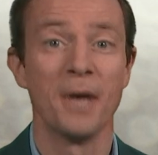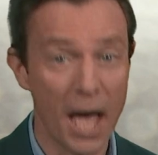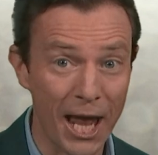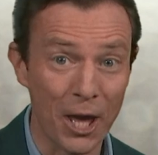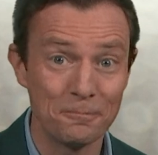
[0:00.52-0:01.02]

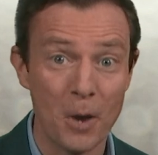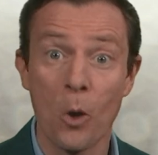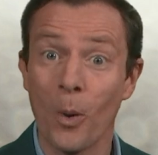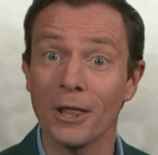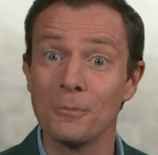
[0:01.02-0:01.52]
Hello,
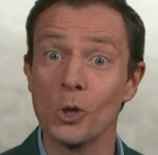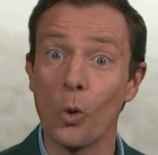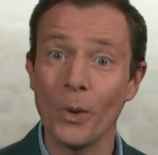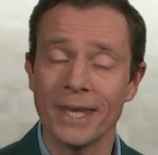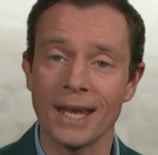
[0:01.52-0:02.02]
welcome to
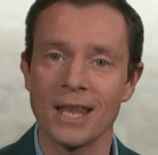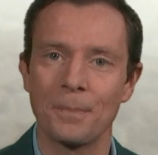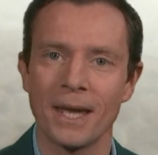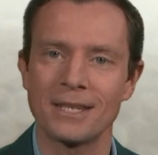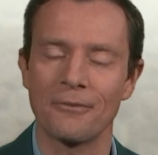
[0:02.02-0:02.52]
your weekend
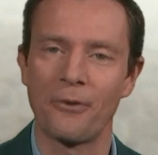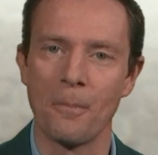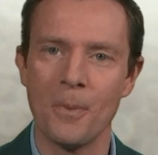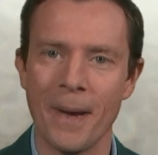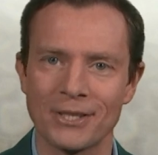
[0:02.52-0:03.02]
update
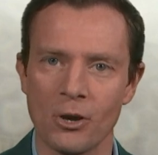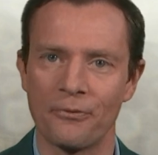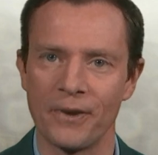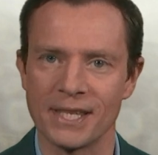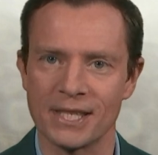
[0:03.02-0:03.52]
from the Met
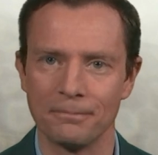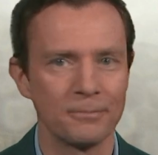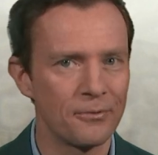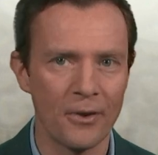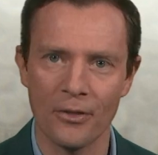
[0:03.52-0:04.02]
Office.
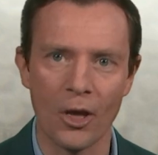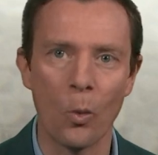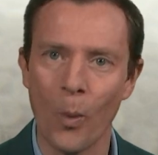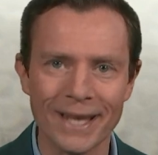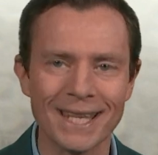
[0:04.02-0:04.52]
Further
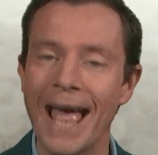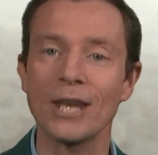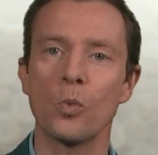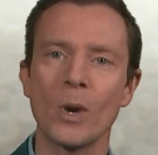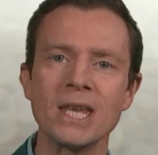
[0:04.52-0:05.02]
wet
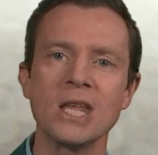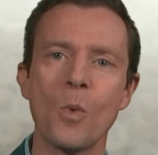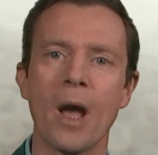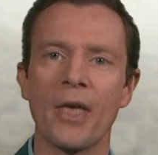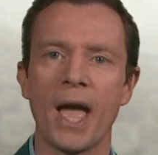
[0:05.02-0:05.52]
and windy
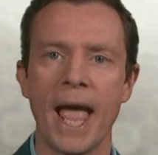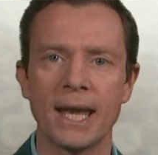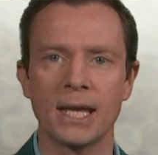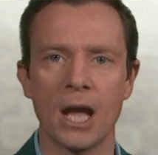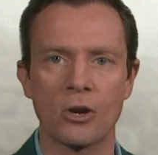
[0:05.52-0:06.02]
weather
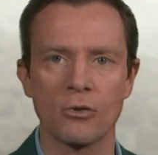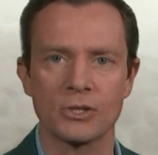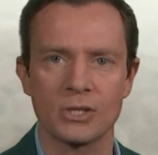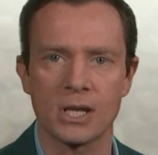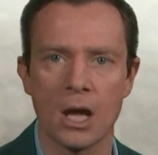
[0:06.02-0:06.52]
heading
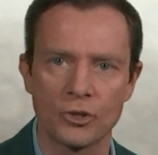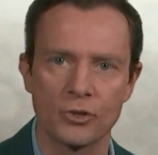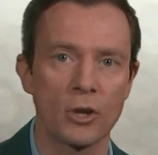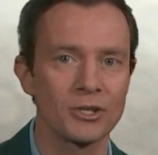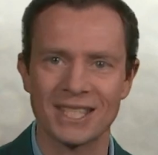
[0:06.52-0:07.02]
across the
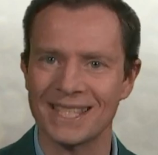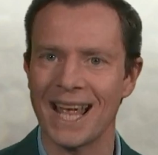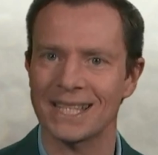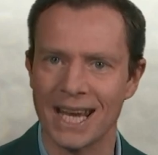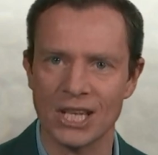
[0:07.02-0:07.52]
country on
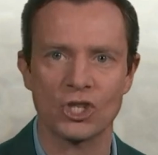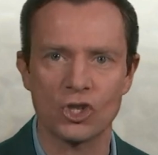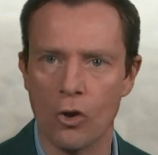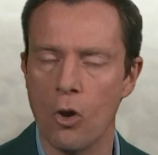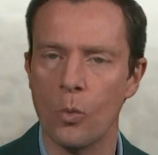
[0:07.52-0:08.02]
Saturday.
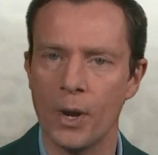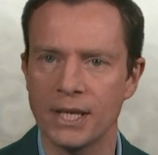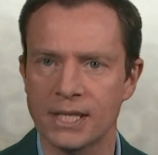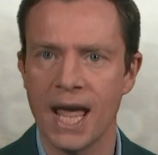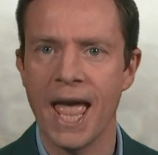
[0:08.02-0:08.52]
Strong
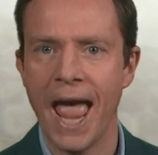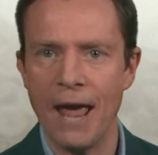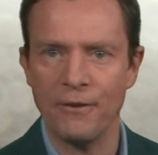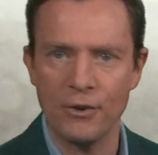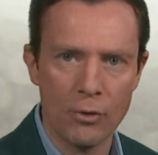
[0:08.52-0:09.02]
winds,
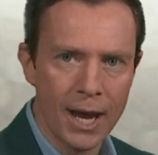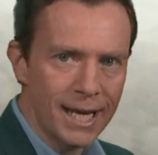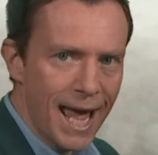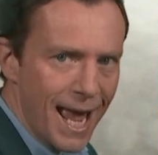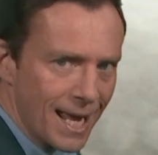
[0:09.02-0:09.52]
heavy
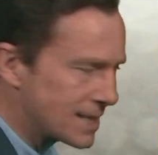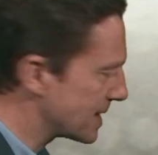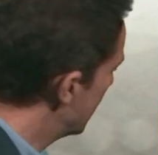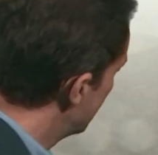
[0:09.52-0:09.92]
rain and,